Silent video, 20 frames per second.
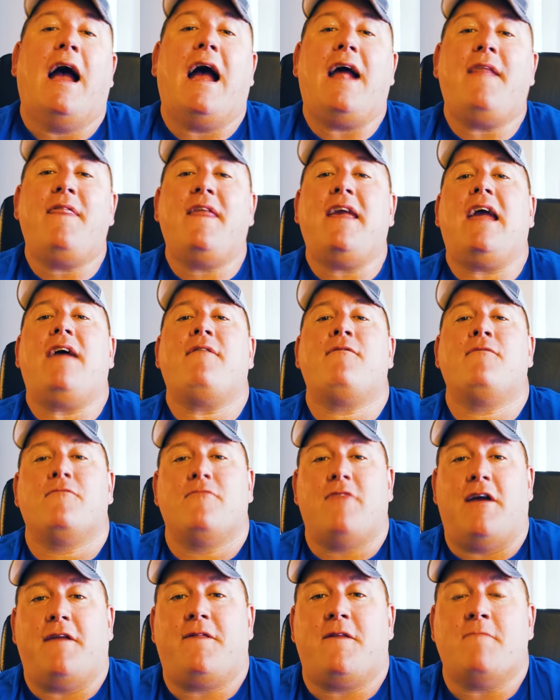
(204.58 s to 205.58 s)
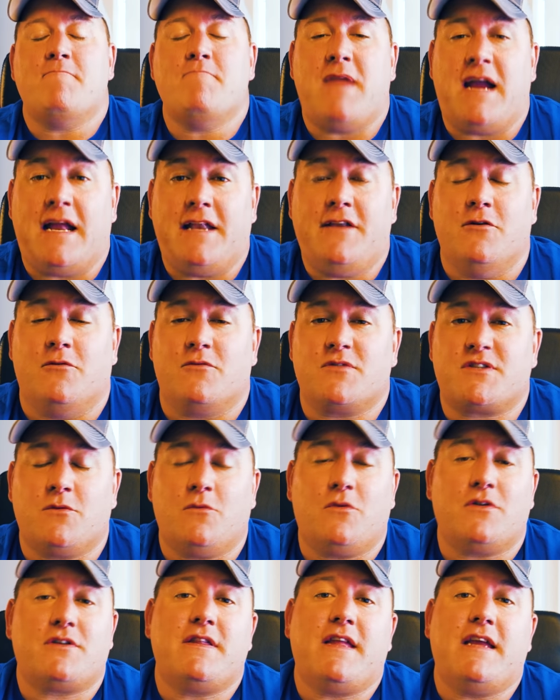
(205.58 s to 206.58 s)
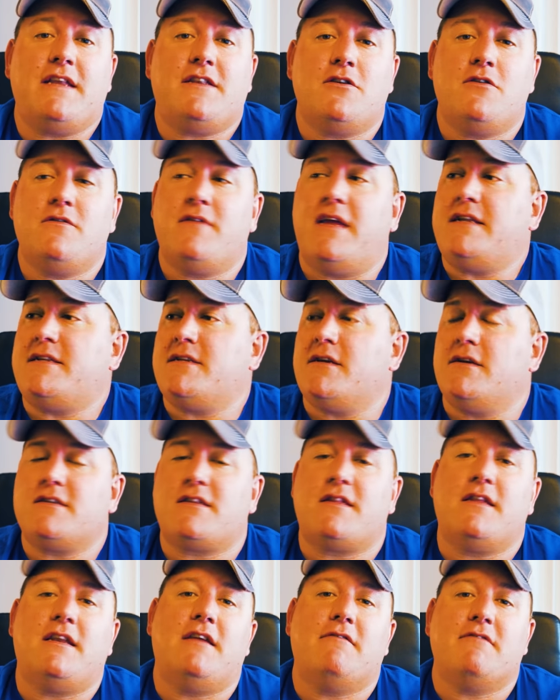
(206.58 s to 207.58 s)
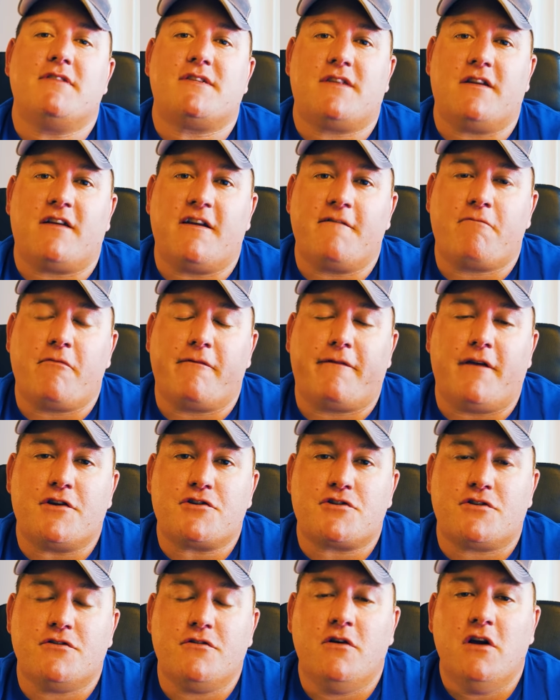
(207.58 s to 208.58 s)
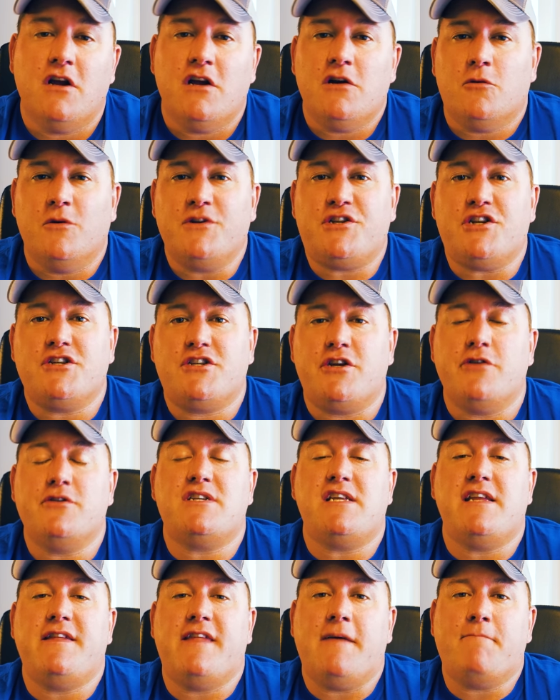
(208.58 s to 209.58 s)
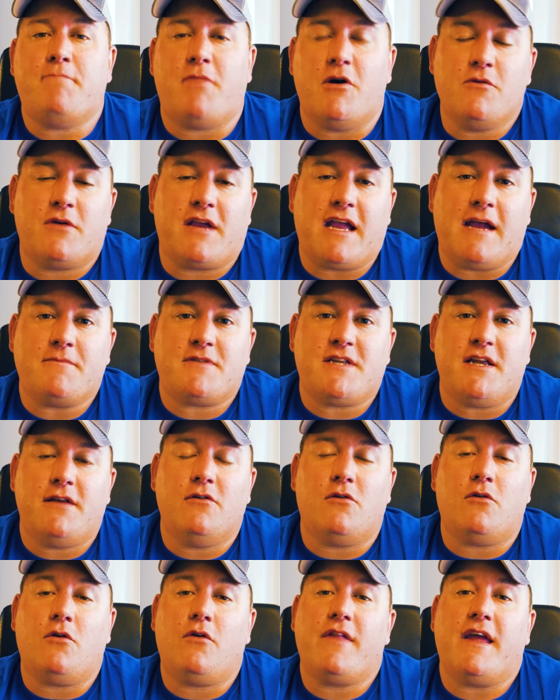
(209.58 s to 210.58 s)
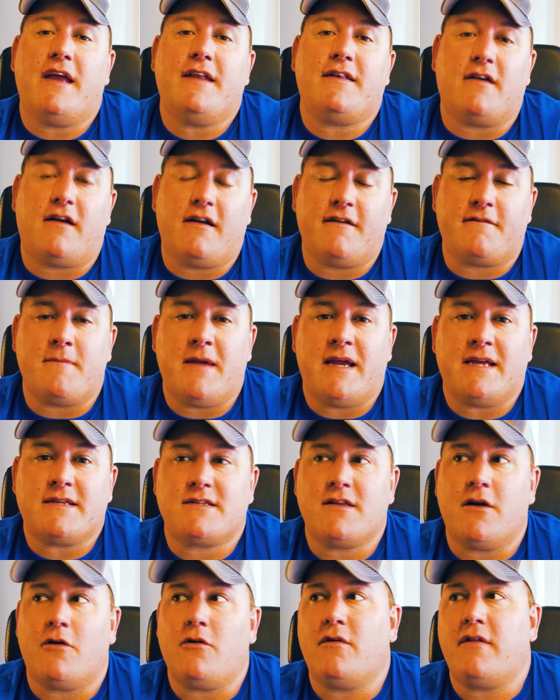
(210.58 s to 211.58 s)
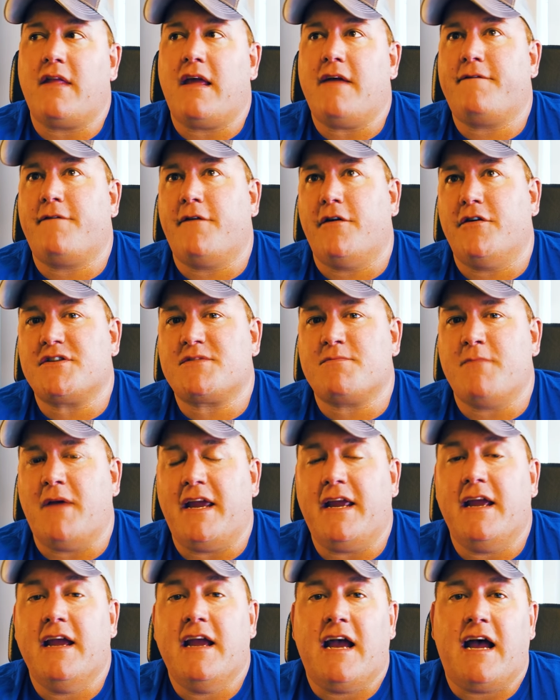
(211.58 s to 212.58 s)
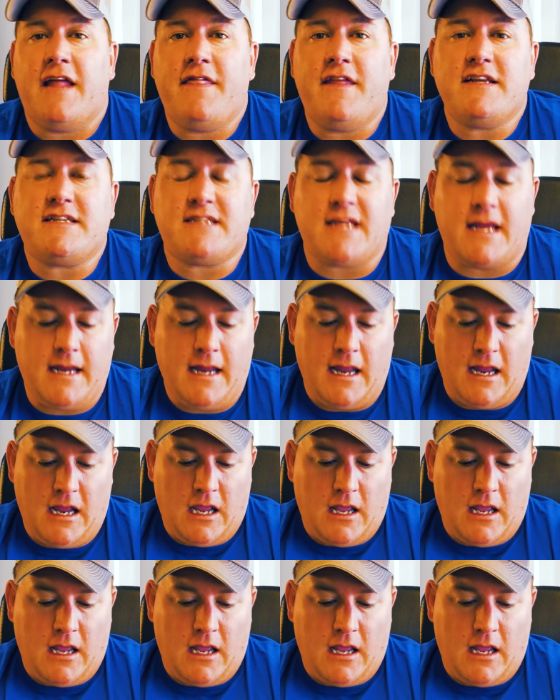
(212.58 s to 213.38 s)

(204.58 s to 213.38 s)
And they haven't read the manual. So what do they do? They turn to the nearest dive professional, which is usually their boat captain or their dive master or their first mate, and they say,